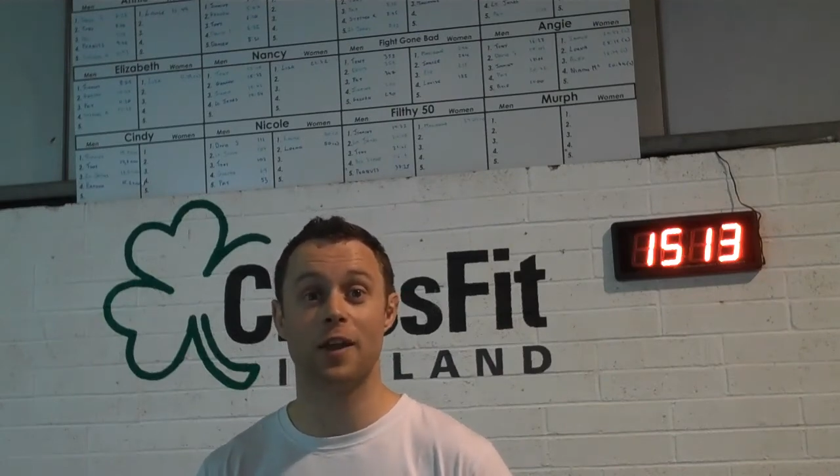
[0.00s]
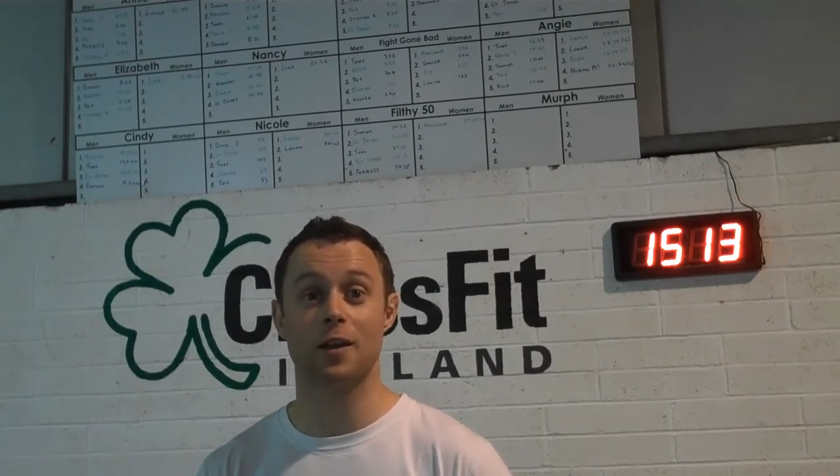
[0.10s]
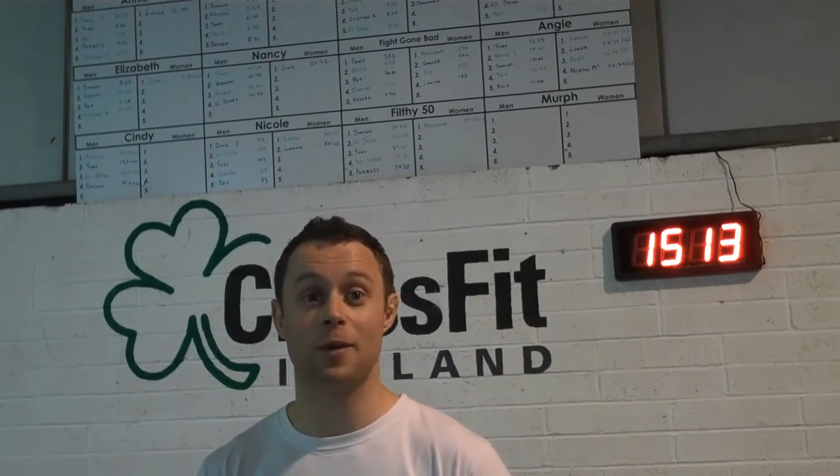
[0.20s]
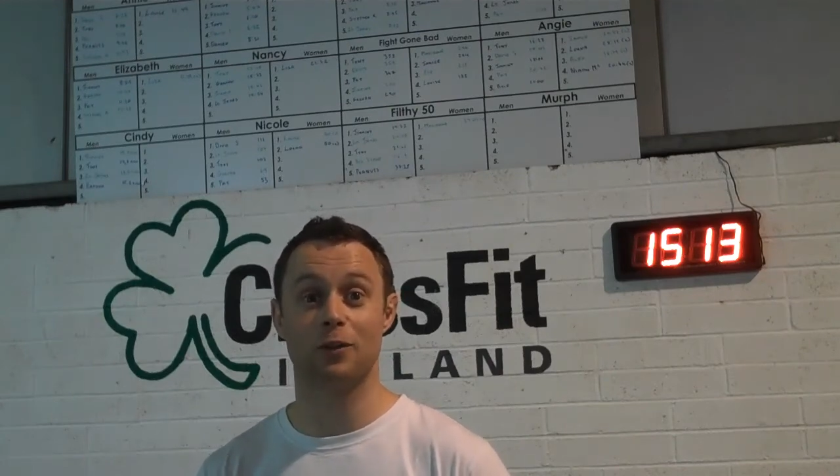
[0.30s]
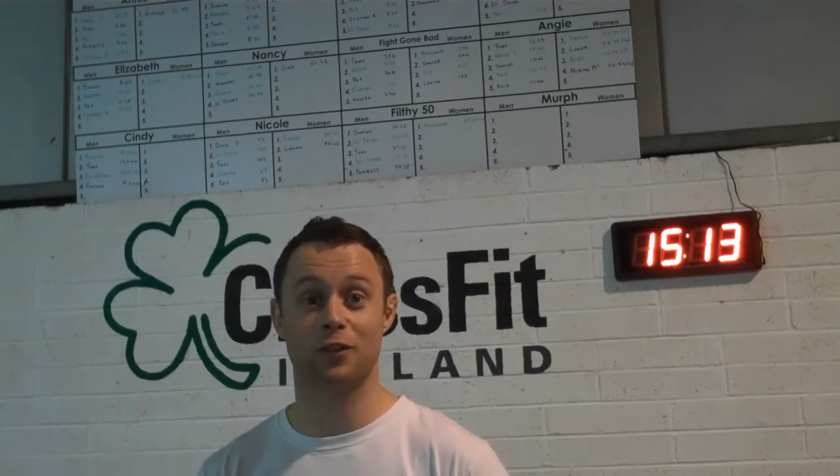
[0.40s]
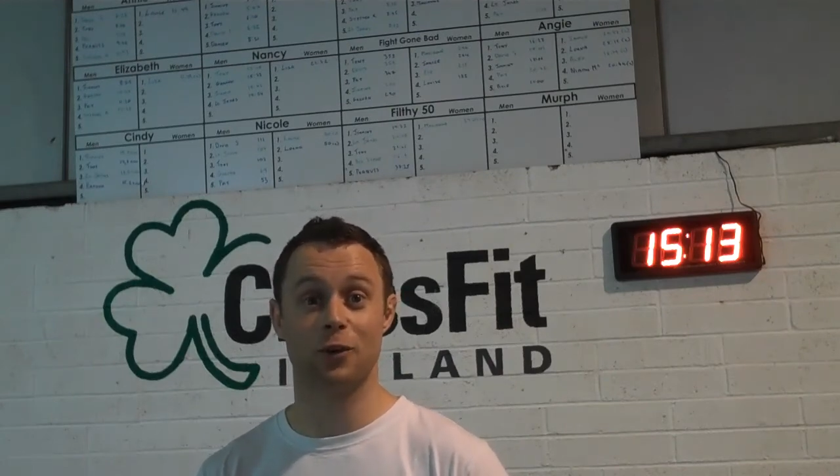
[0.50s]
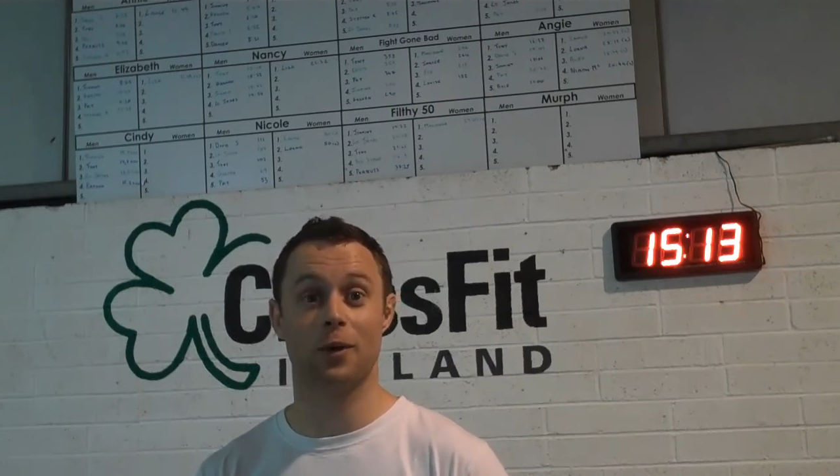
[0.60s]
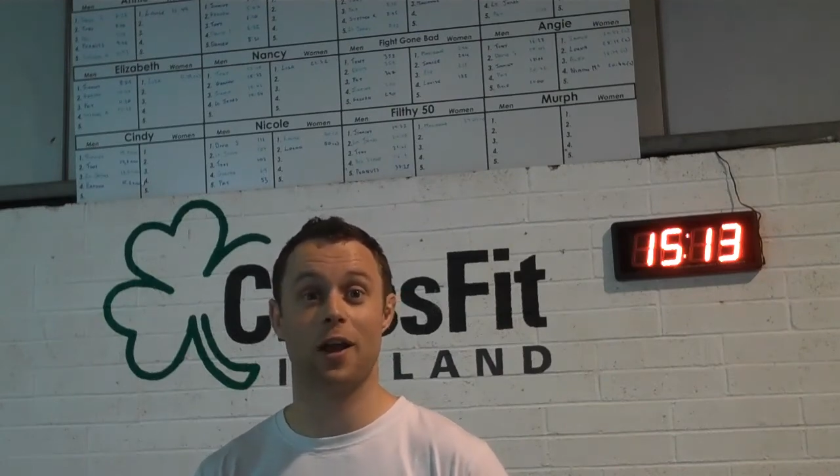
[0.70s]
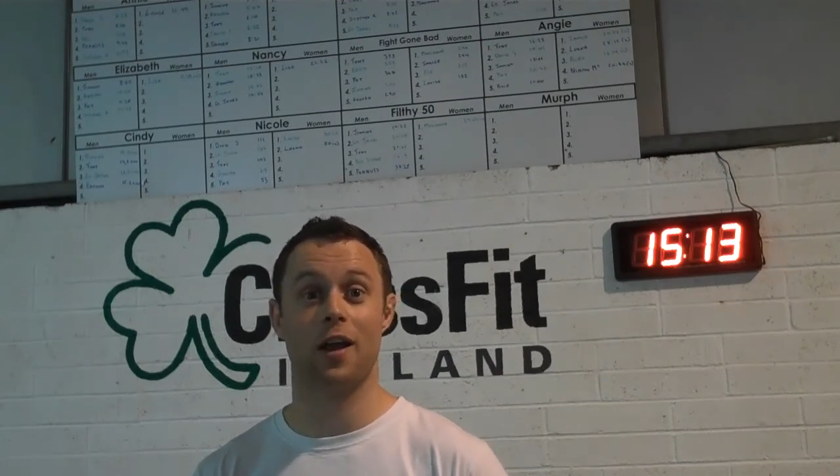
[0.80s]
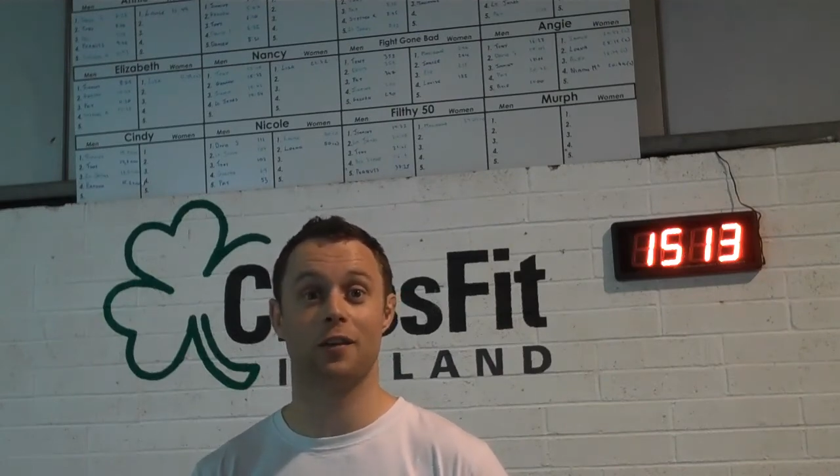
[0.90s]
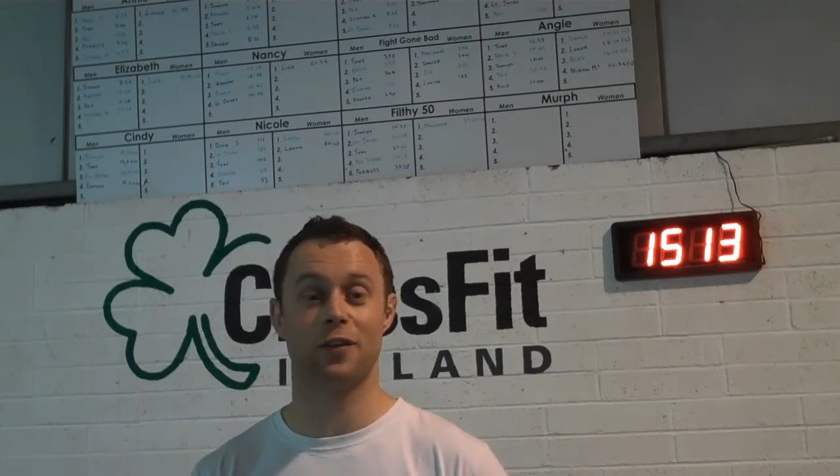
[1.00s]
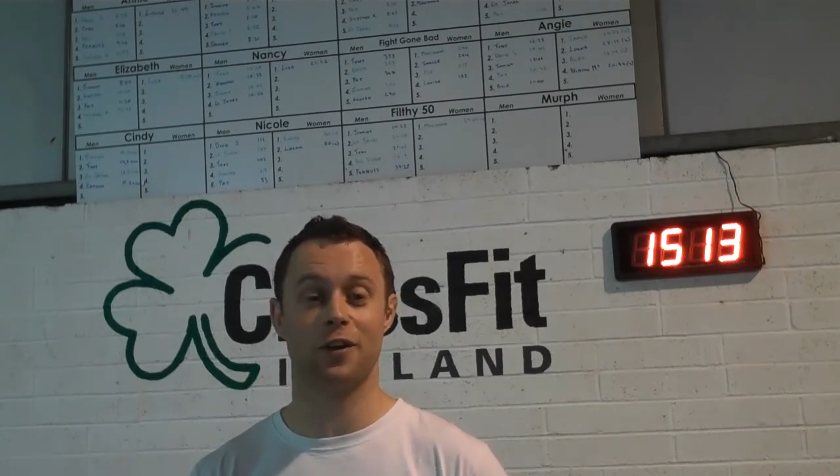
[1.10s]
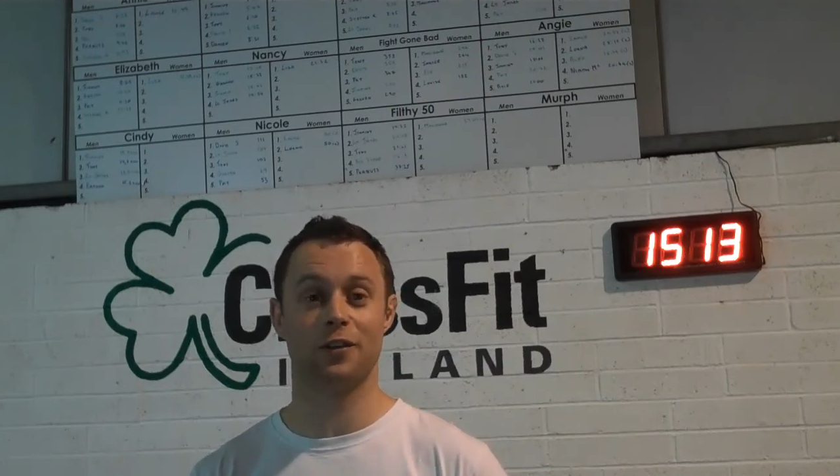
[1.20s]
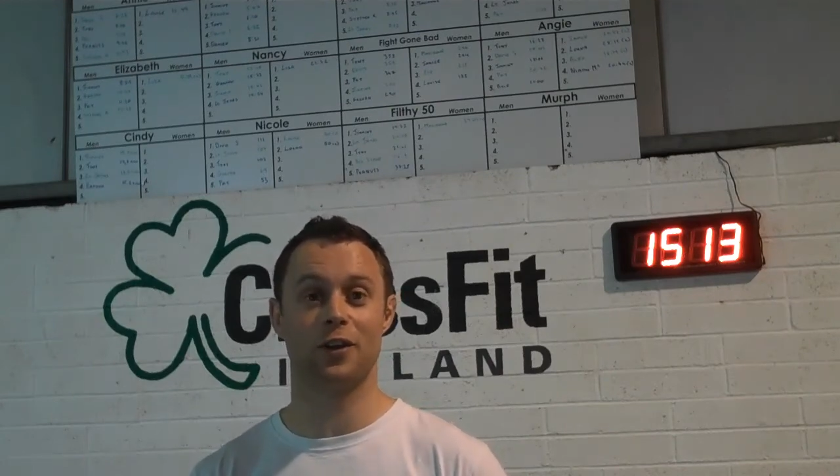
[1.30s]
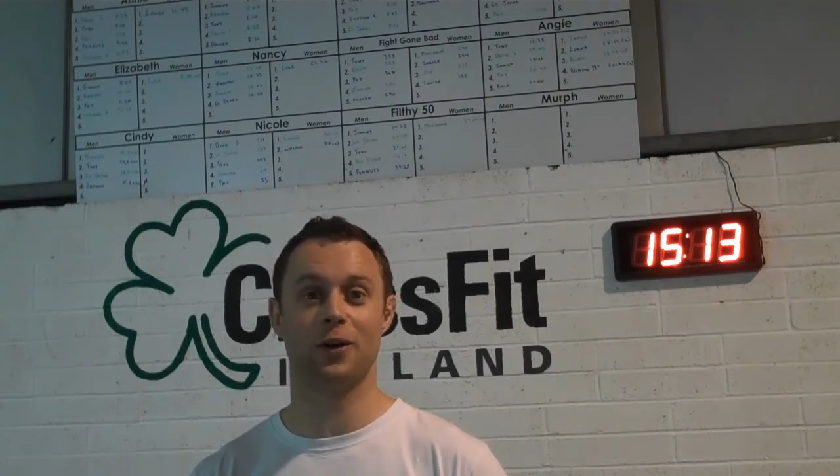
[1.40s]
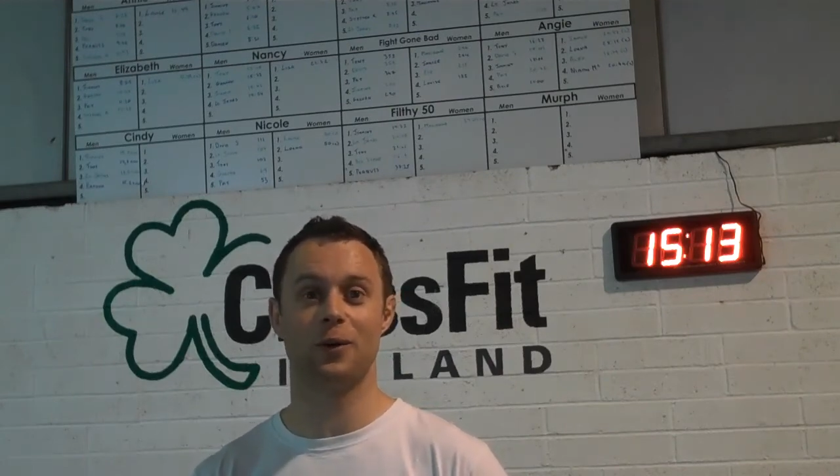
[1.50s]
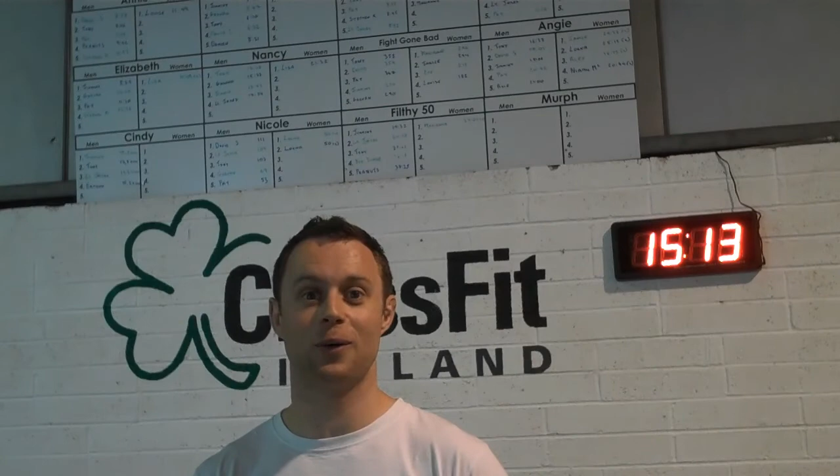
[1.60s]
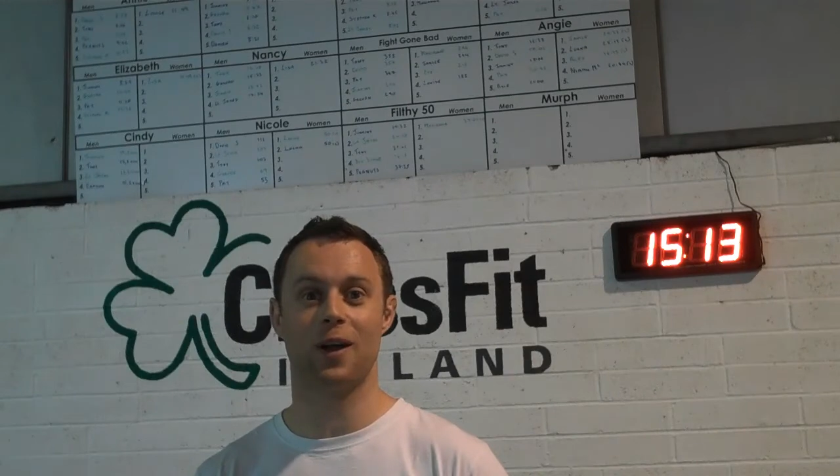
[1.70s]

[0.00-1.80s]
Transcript: me about 2.5 years ago,